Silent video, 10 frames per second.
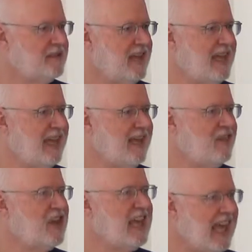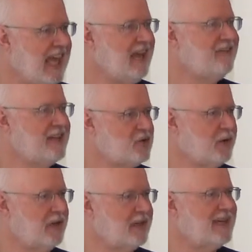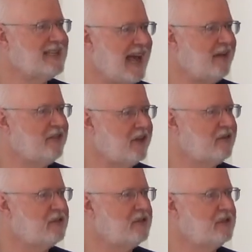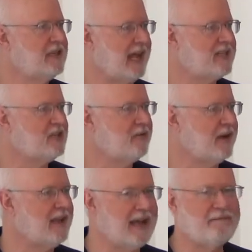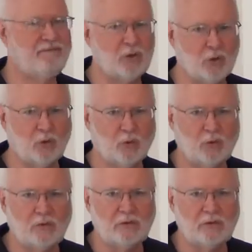thinking the king of Israel is out there dancing around like a fool,